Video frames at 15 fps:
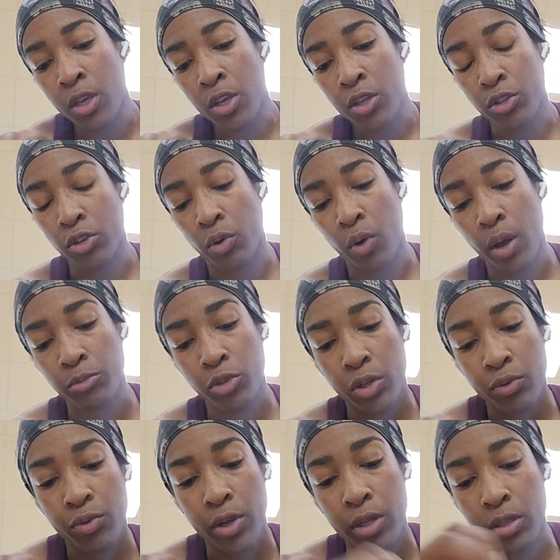So I'm just
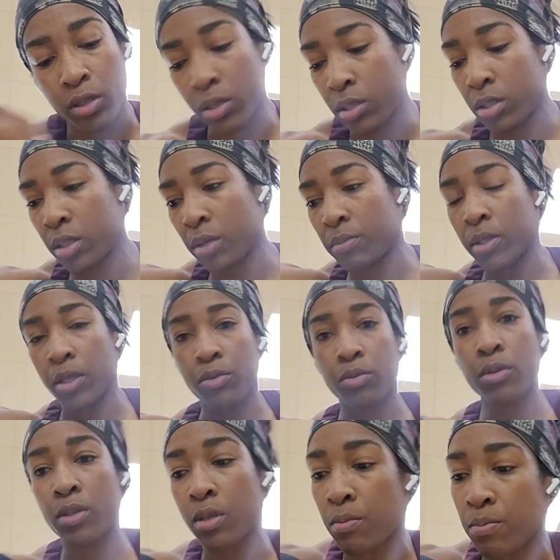gonna run some
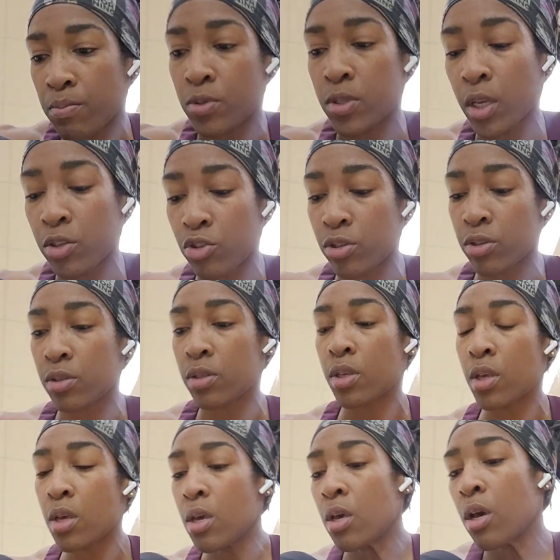skills, some sections,
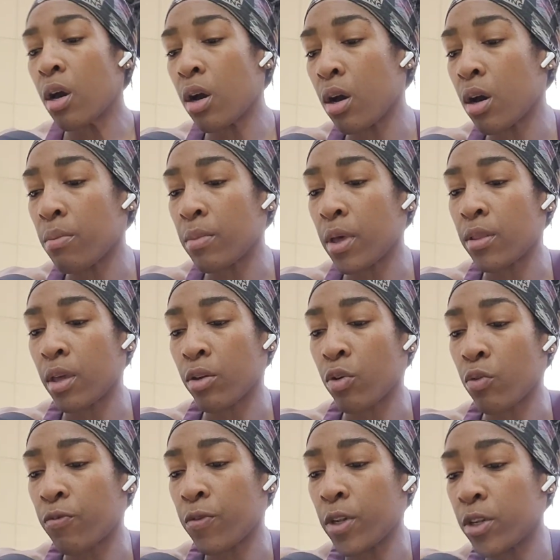and then go
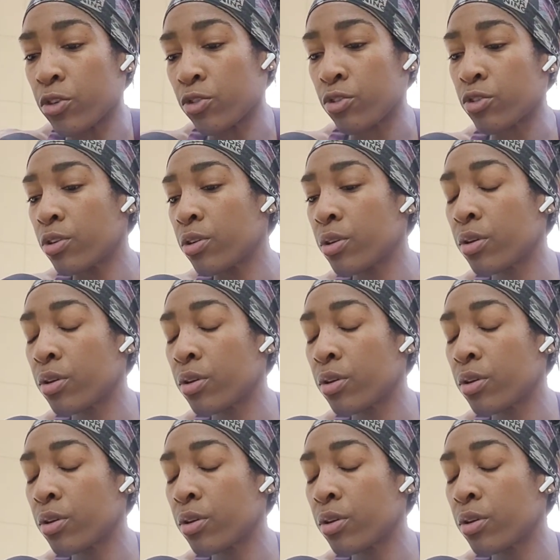finish